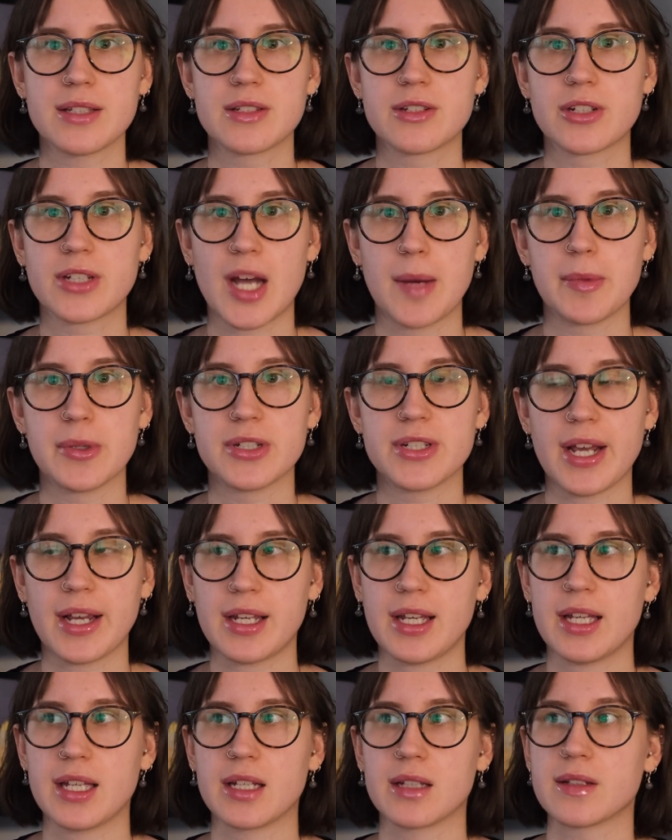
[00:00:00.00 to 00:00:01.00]
couple
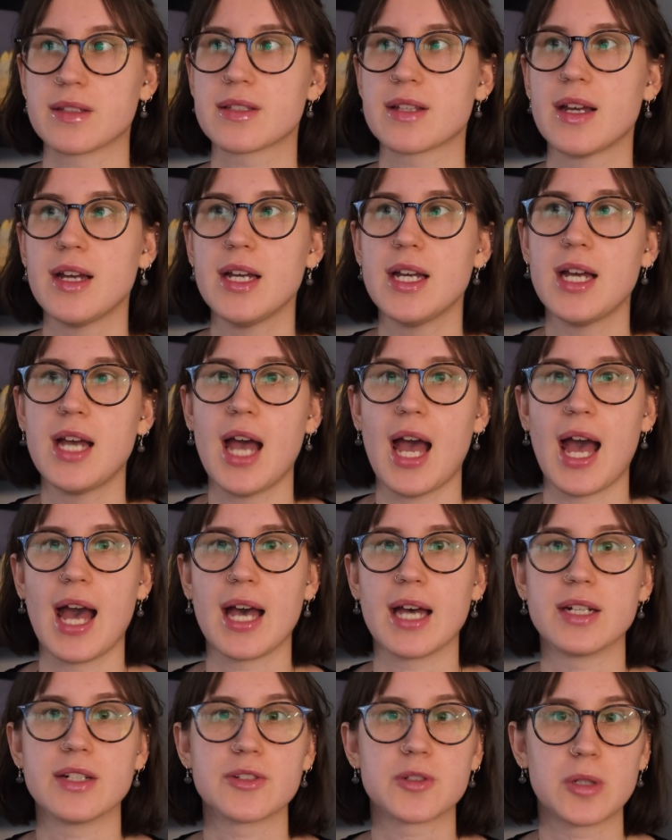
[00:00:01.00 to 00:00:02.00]
decades.
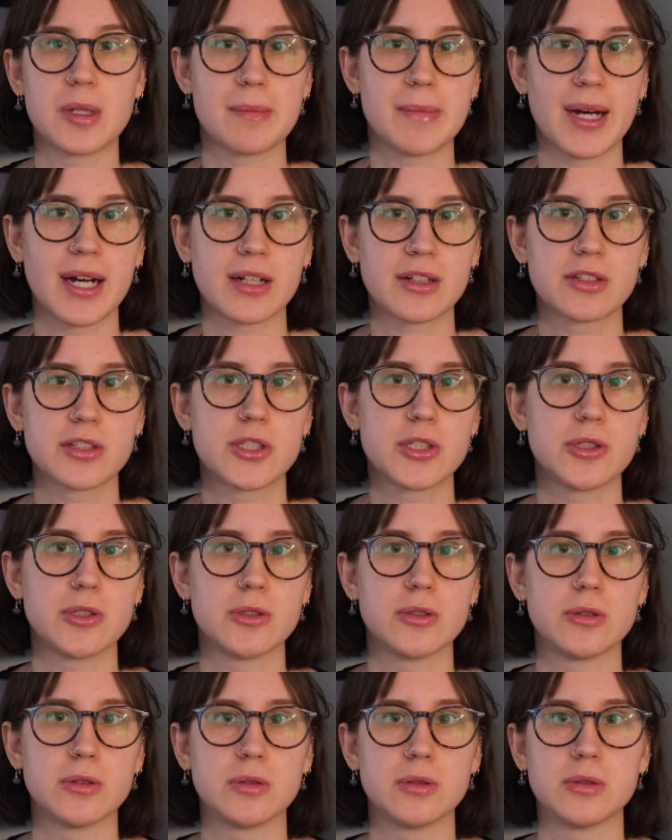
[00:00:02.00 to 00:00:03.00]
And he's going back
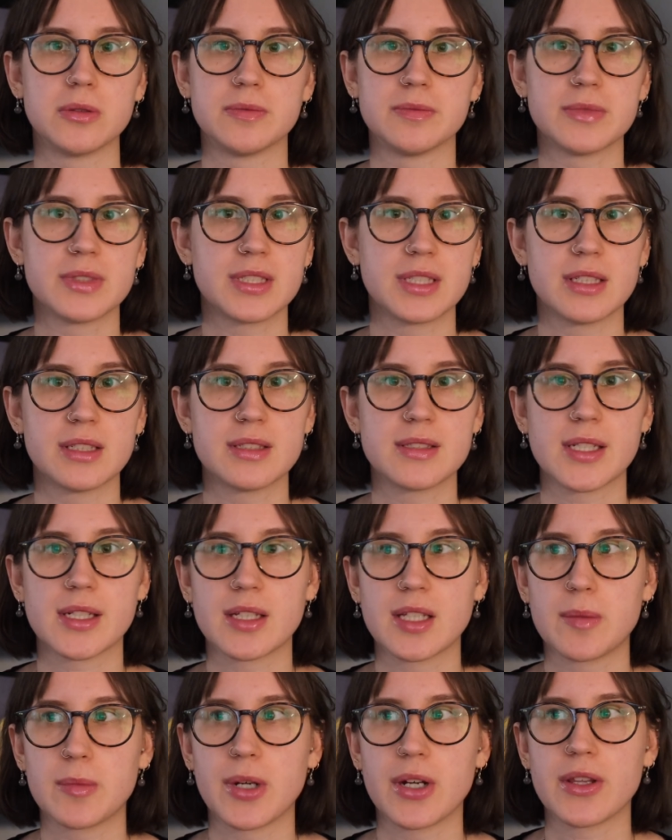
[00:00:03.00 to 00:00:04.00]
to see his
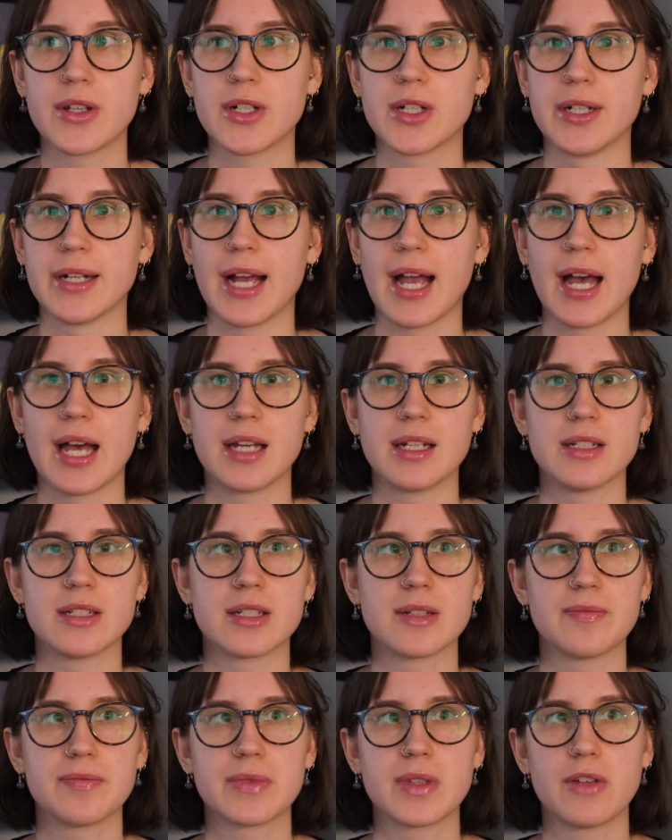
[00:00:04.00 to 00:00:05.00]
sickly brother,
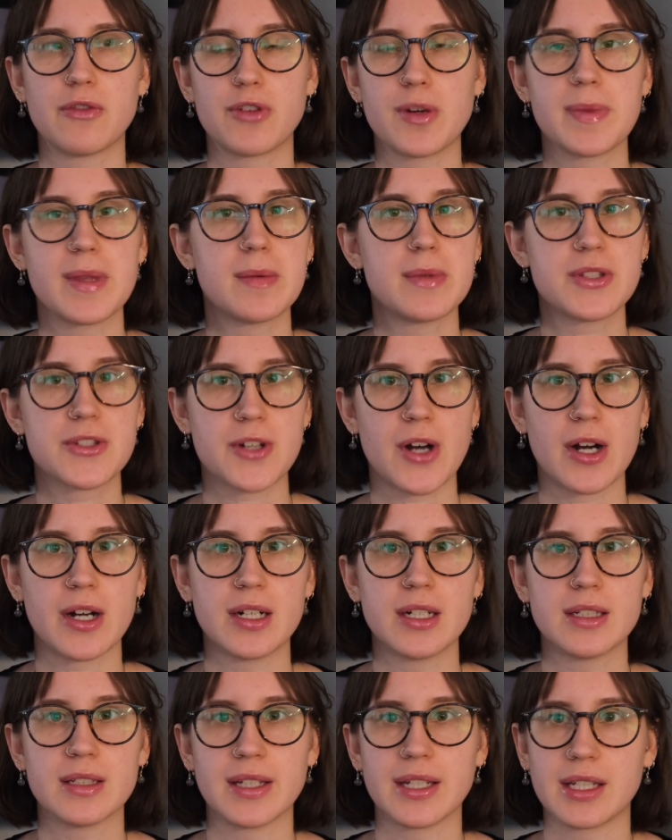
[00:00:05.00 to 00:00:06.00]
and from the
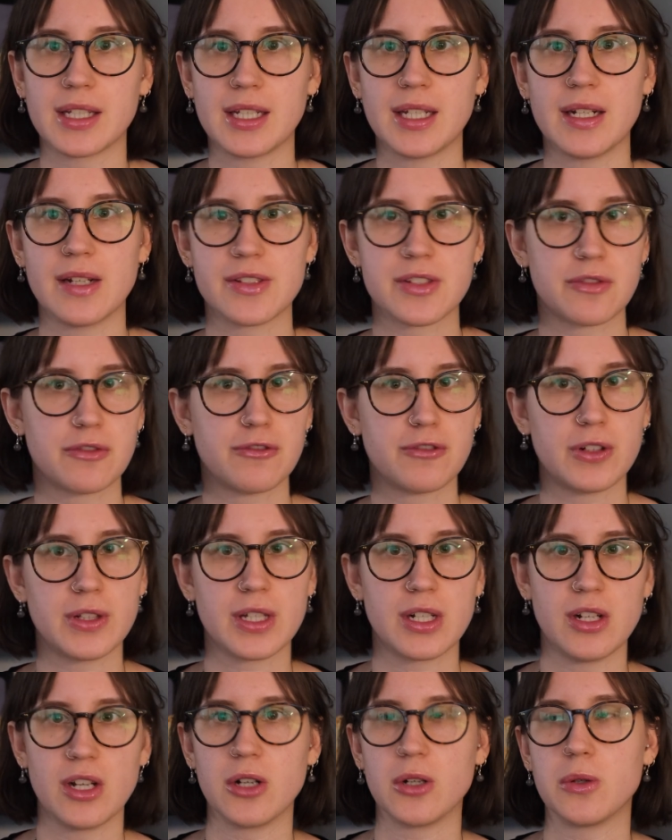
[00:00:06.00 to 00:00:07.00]
start, like he doesn't fully
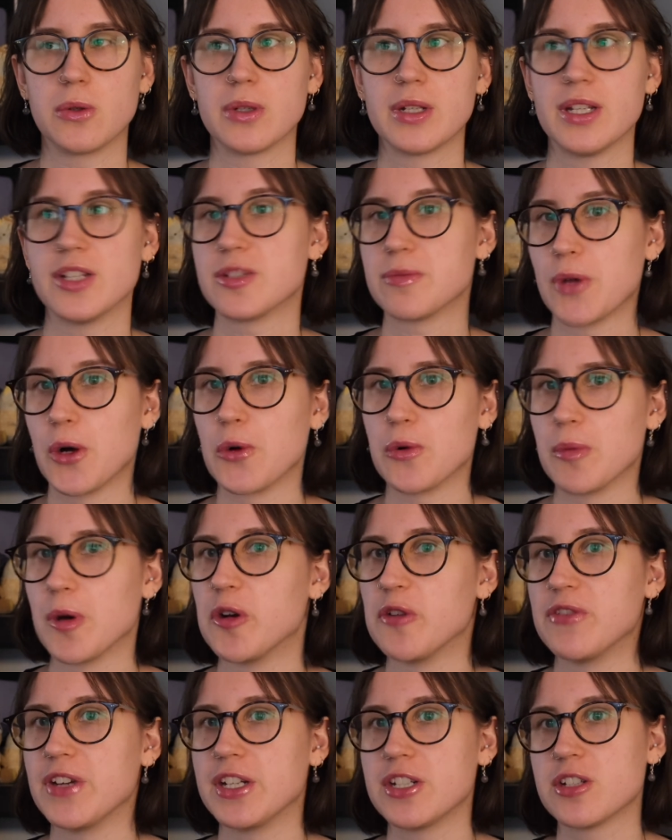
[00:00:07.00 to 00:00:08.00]
know his own
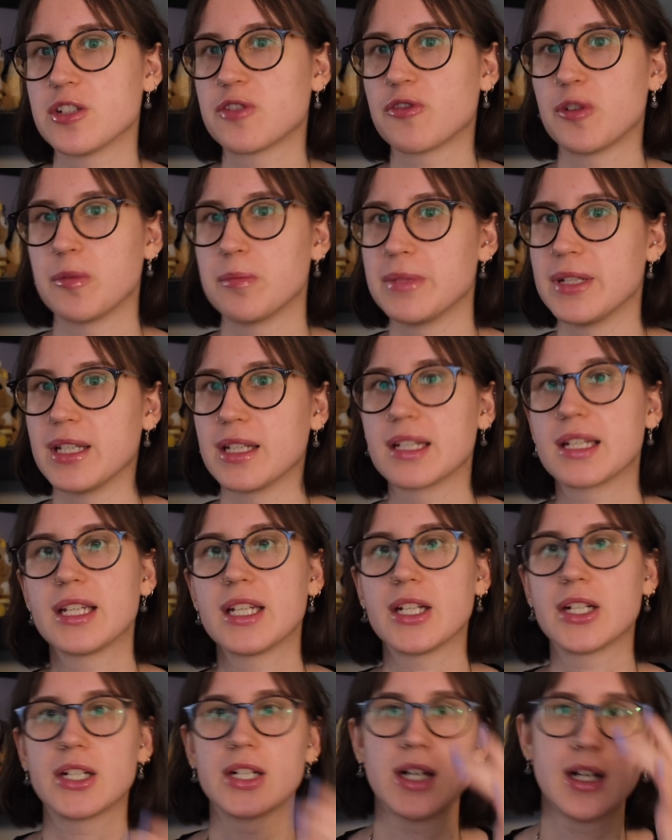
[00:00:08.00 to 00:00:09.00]
motivations for being
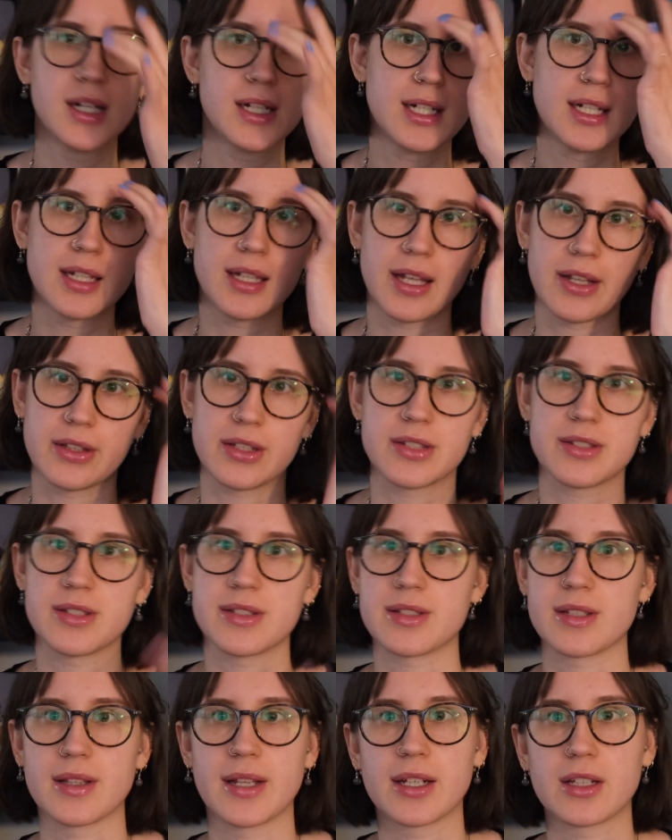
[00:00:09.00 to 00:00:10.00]
here. And this
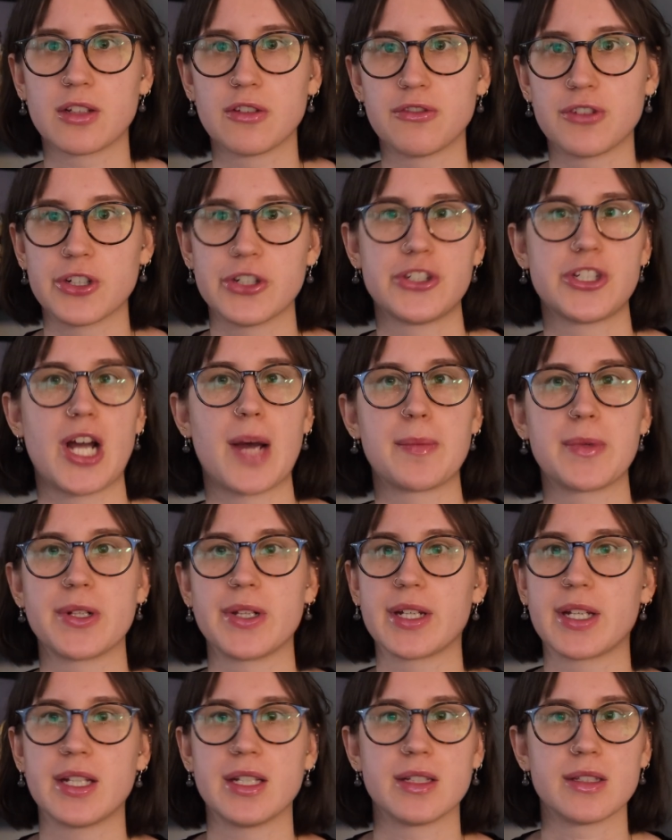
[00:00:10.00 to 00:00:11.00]
is in like the first chapter,
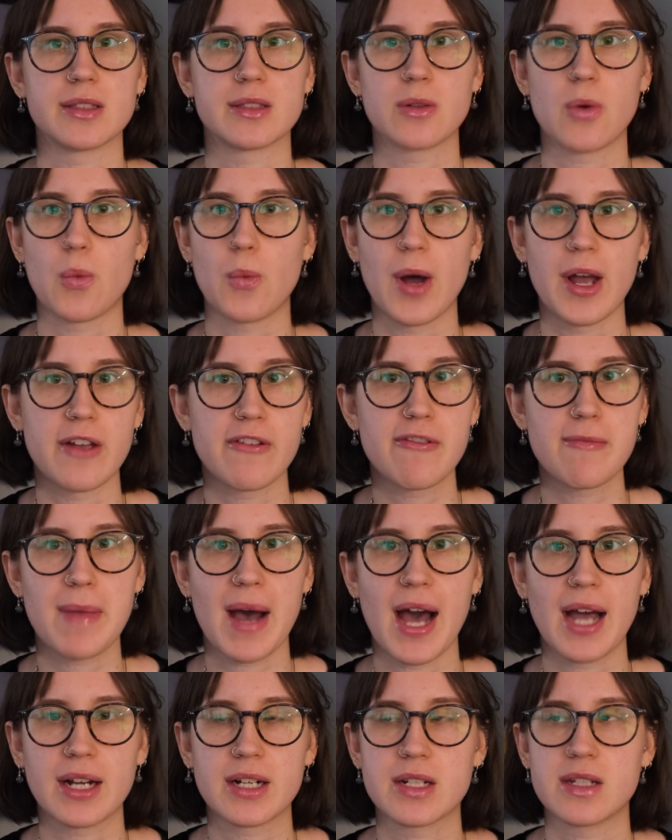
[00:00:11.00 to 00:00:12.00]
like his wife
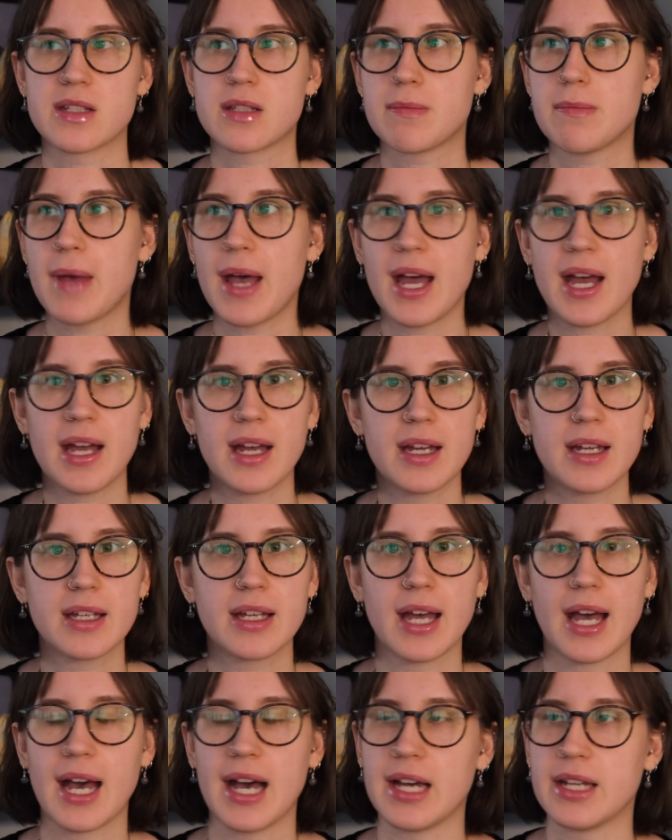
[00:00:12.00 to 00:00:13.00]
packed his bag
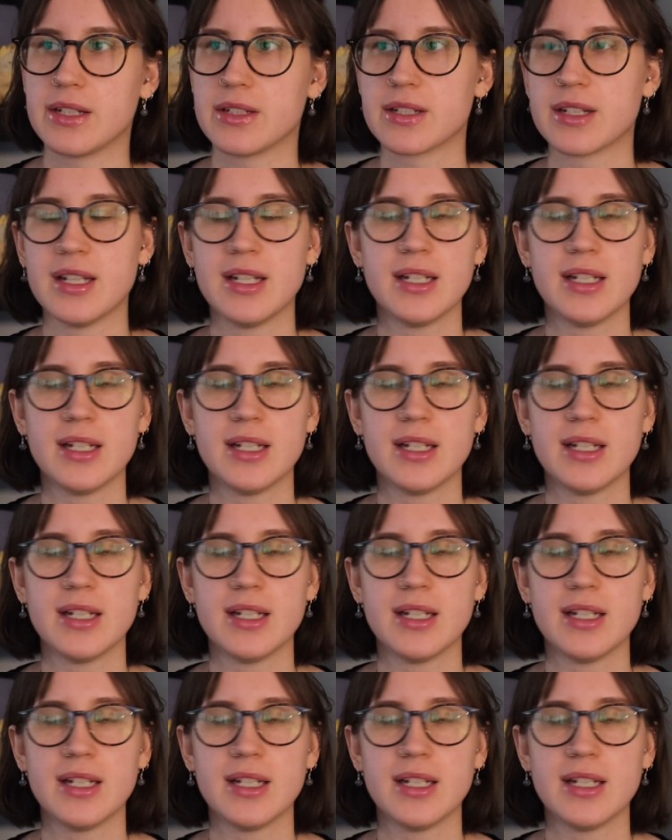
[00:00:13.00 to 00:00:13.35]
and